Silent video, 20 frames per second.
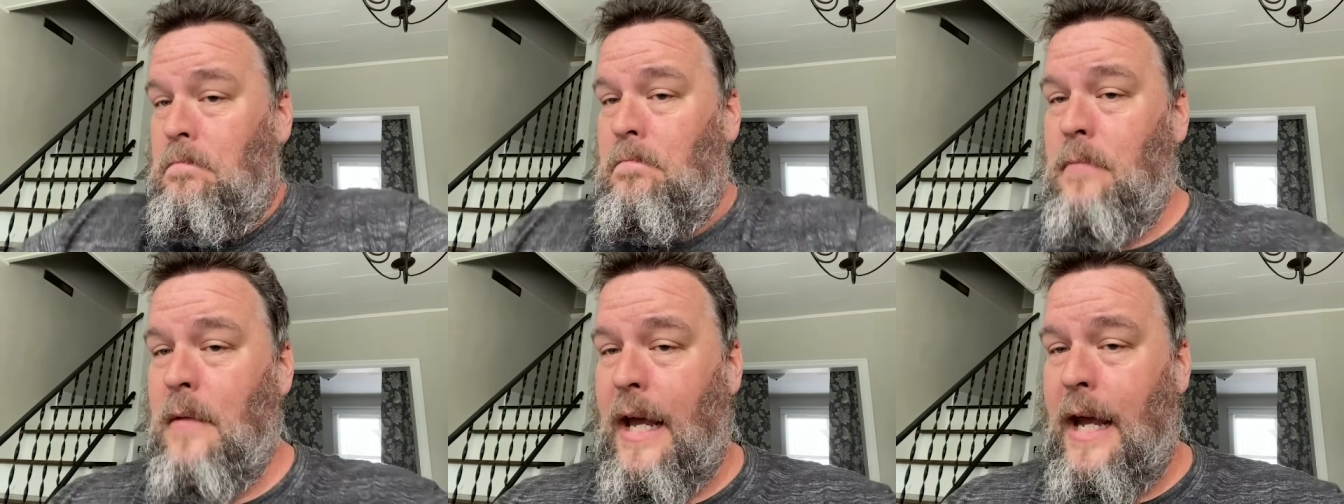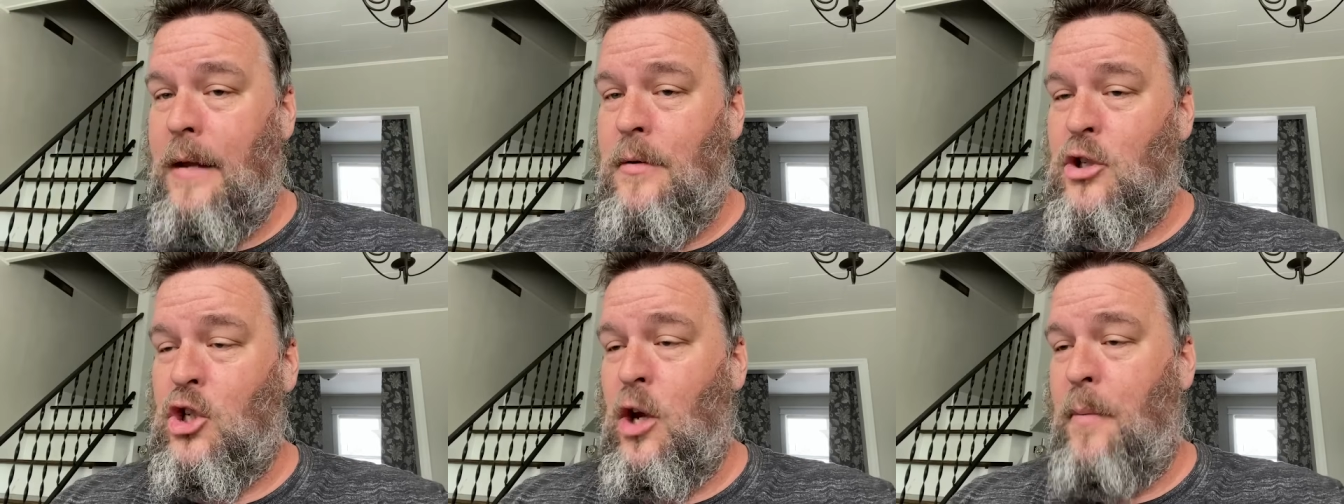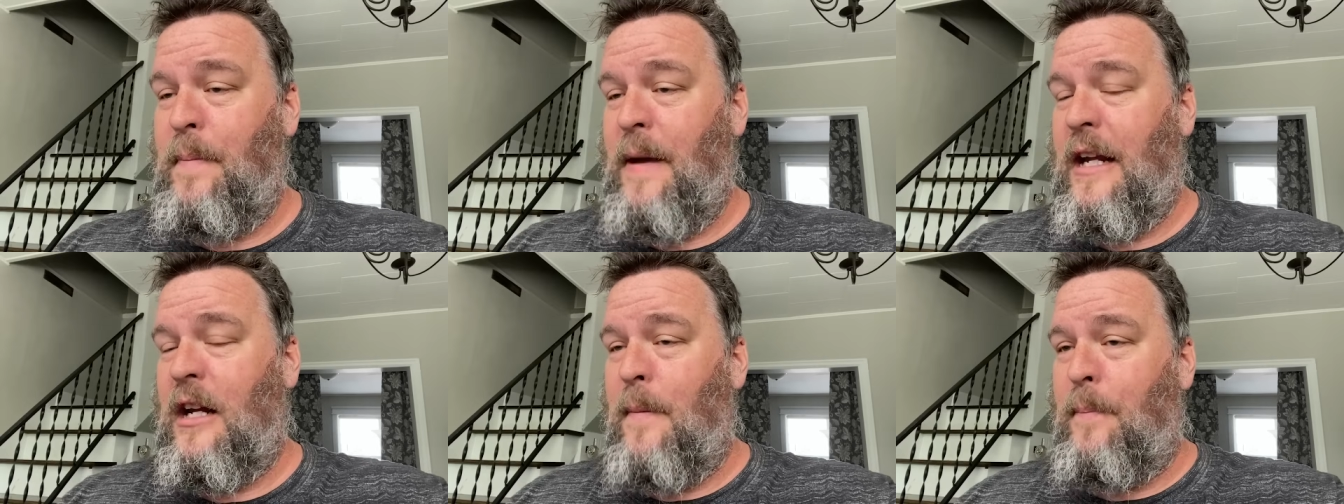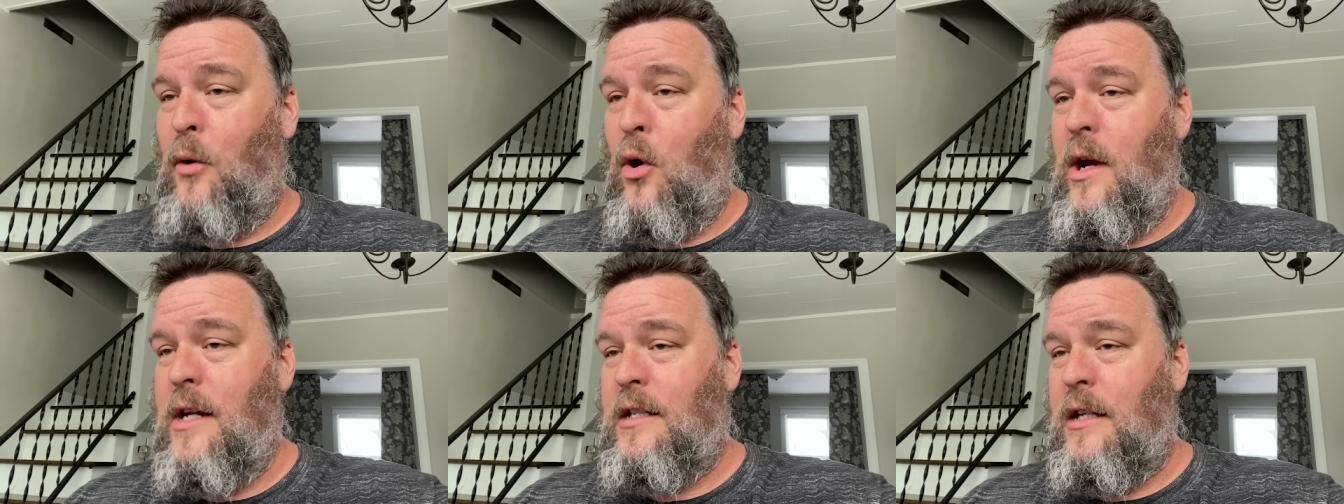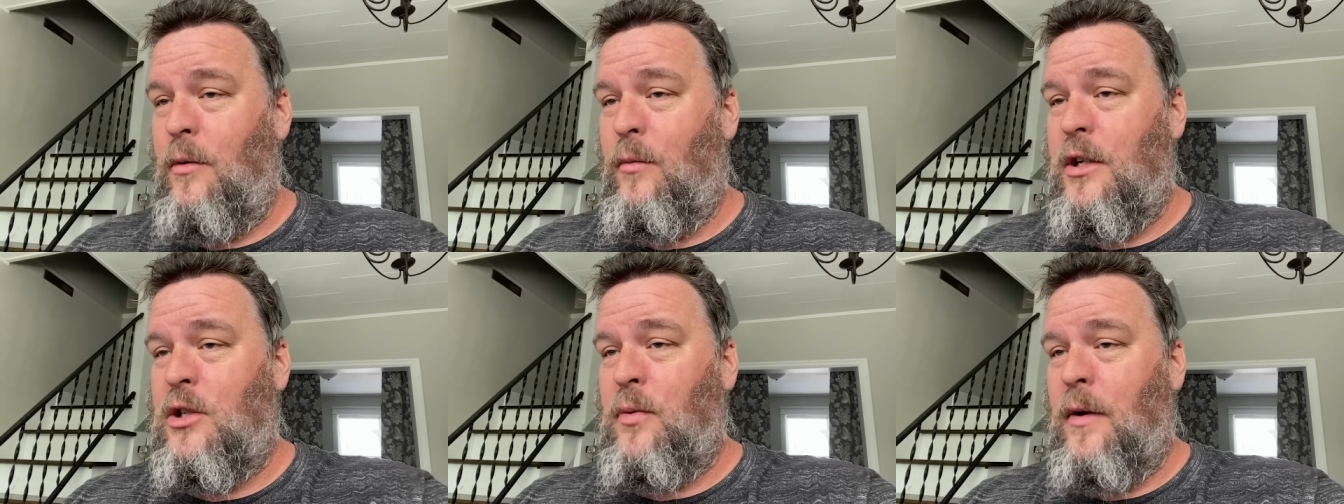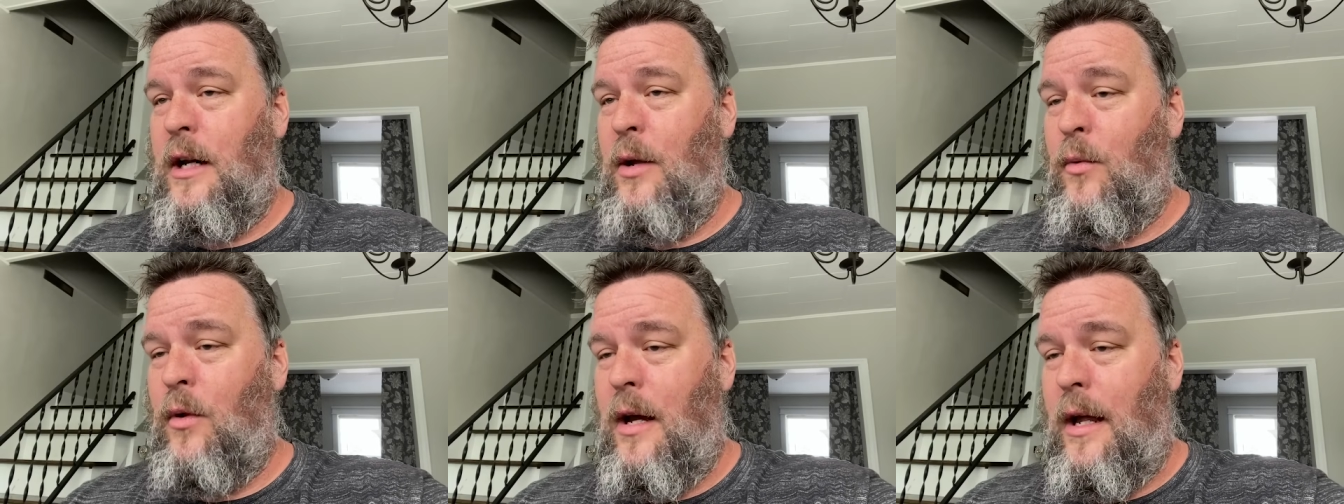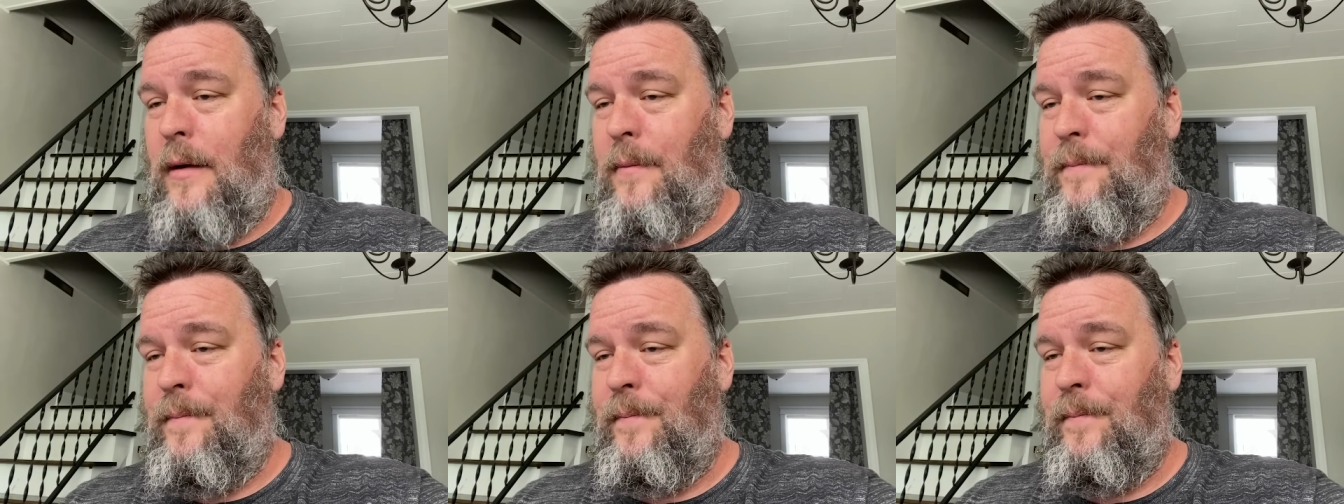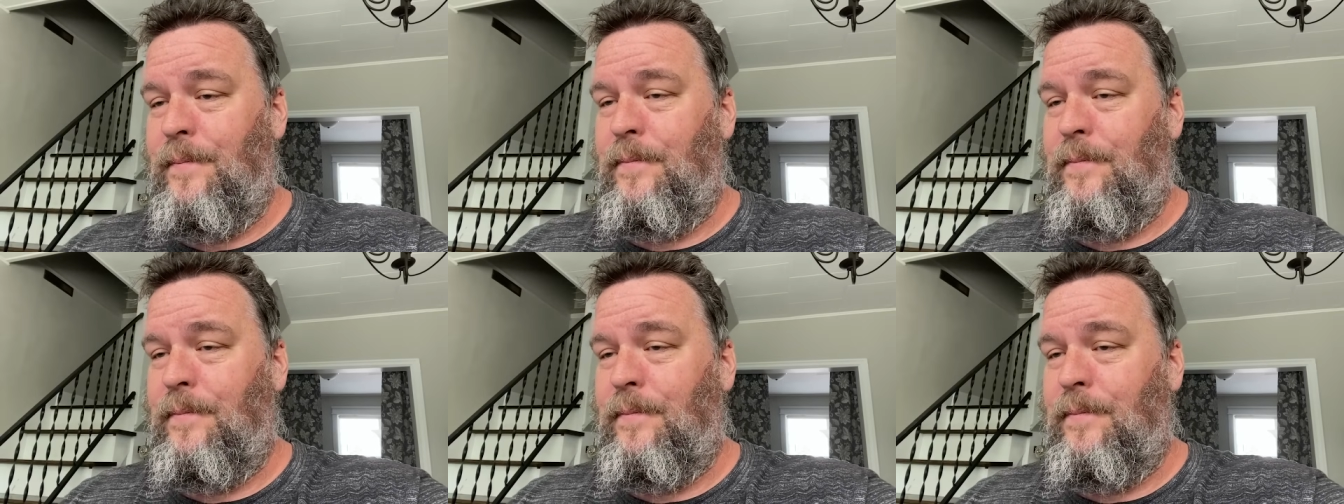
Okay, so pick your poison, which one you want.